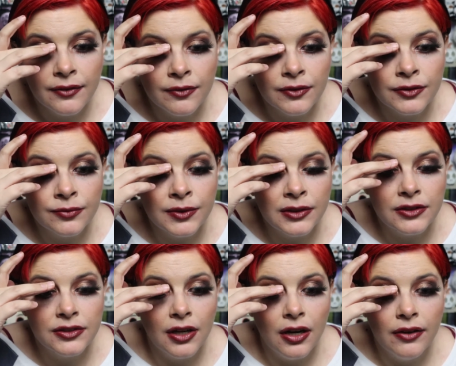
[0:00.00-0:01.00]
was really
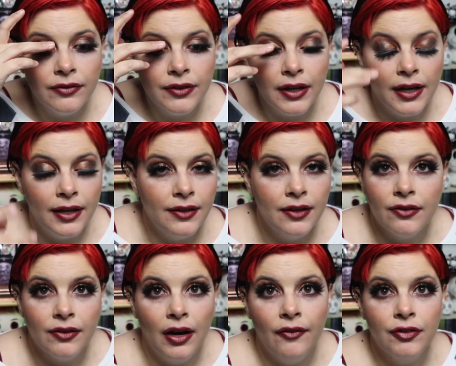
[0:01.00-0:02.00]
soft and they're
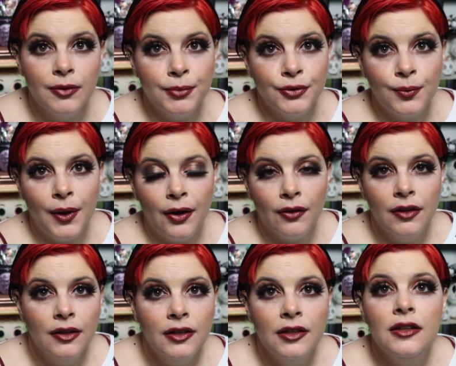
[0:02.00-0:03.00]
comfortable to wear.
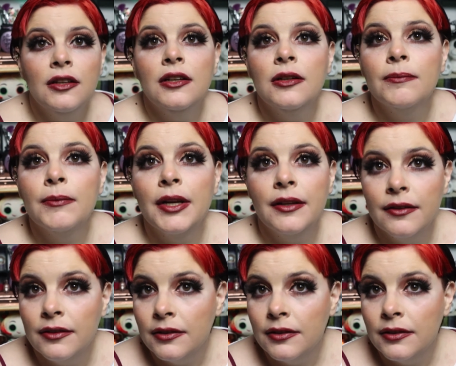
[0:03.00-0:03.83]
But